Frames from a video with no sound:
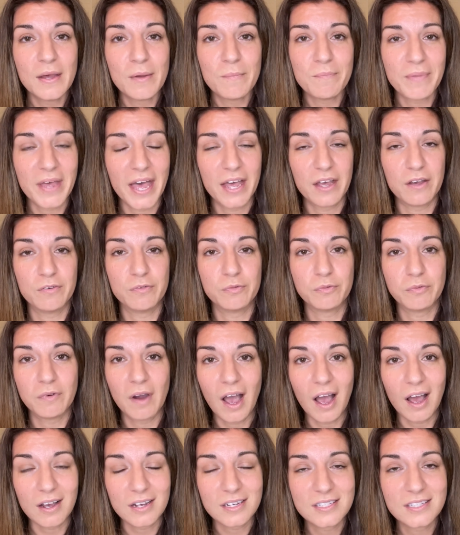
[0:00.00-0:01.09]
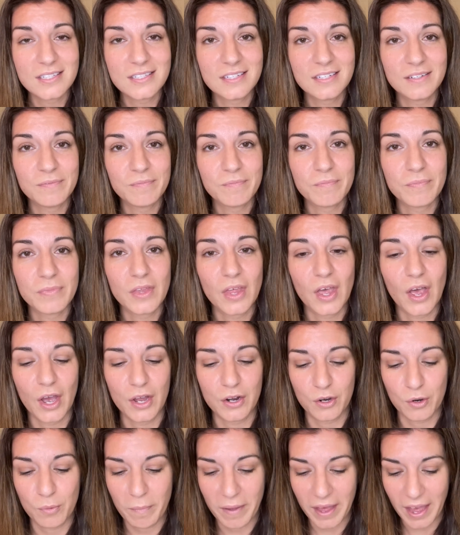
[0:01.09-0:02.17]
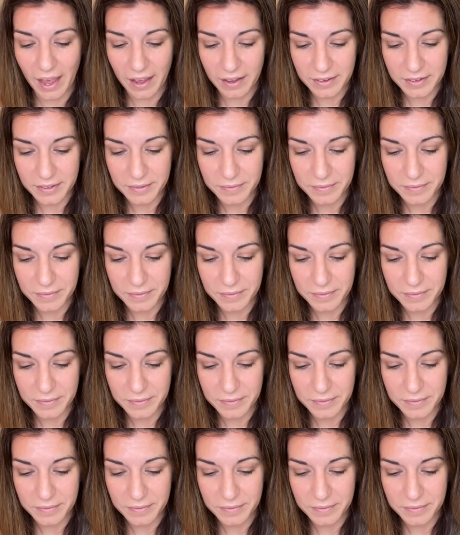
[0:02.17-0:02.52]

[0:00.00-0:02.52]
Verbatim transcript: bag of rocks on your back.